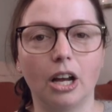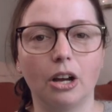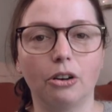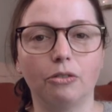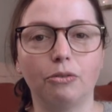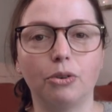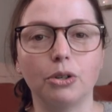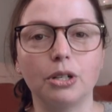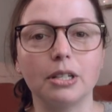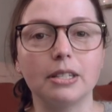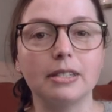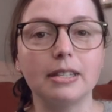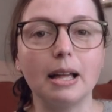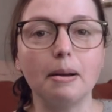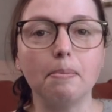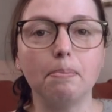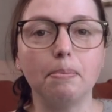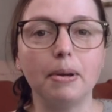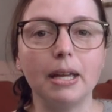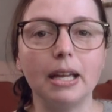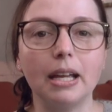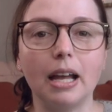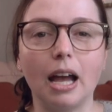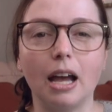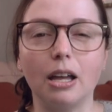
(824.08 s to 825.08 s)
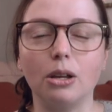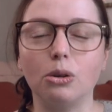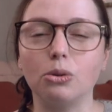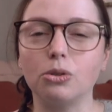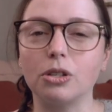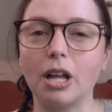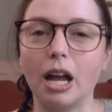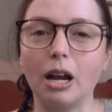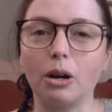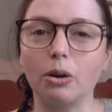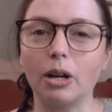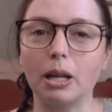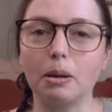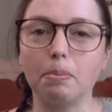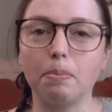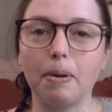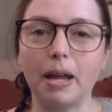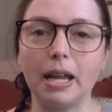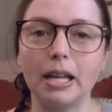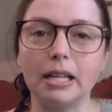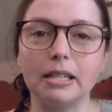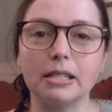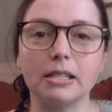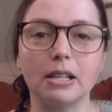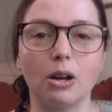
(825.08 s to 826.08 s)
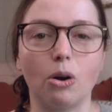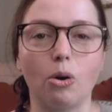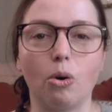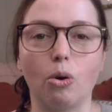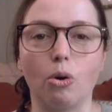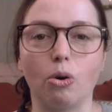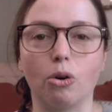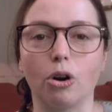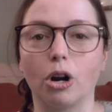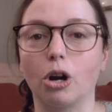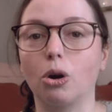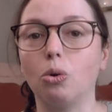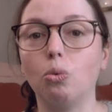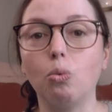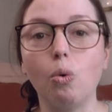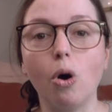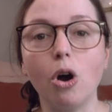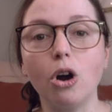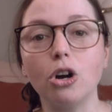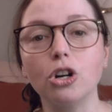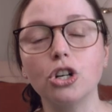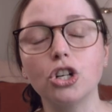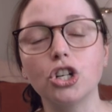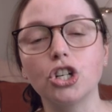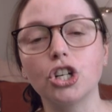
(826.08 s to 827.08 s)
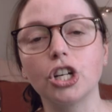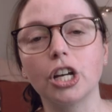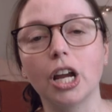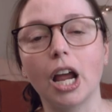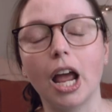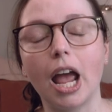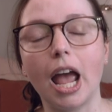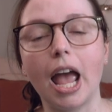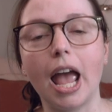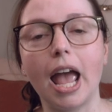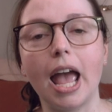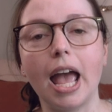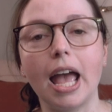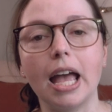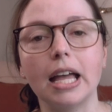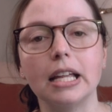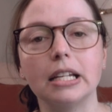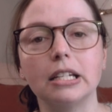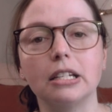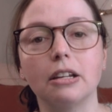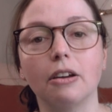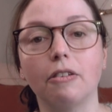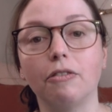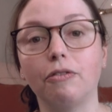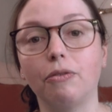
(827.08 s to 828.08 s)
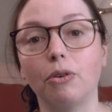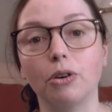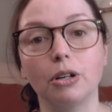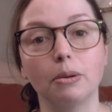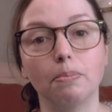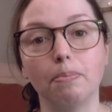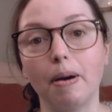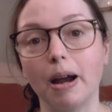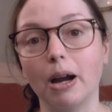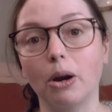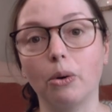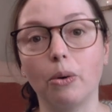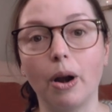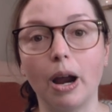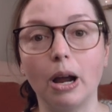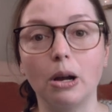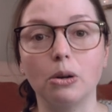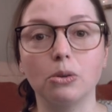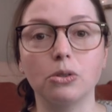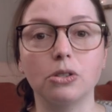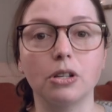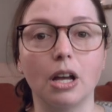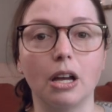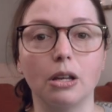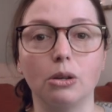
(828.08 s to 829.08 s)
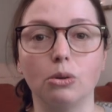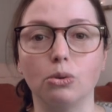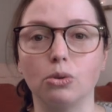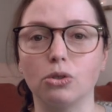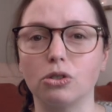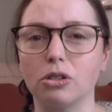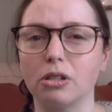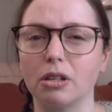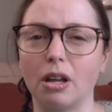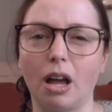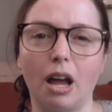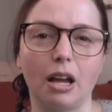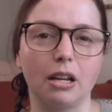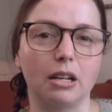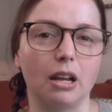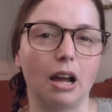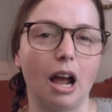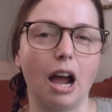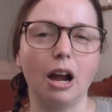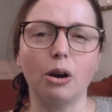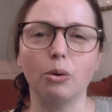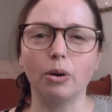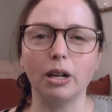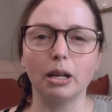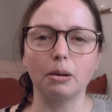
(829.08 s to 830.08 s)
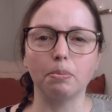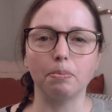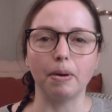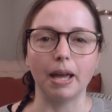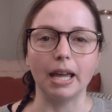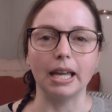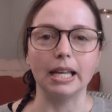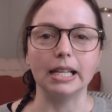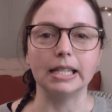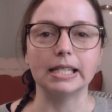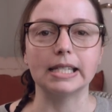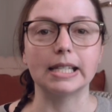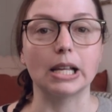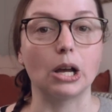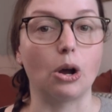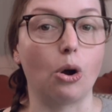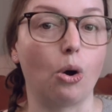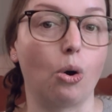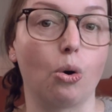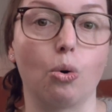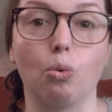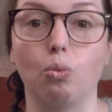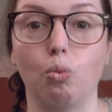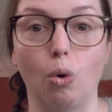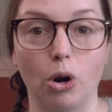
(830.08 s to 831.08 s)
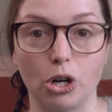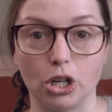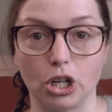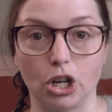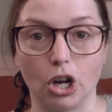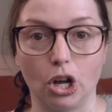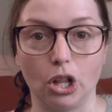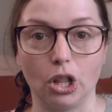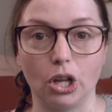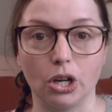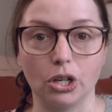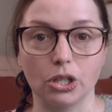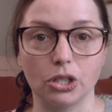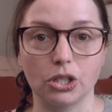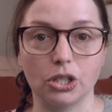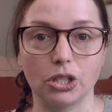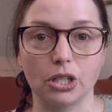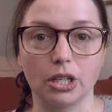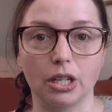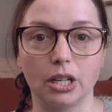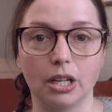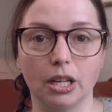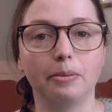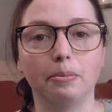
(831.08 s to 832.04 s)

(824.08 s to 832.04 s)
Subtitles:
For the stamping, I used acrylic paints or gouache, and for the backgrounds, I used either acrylic paints or watercolors.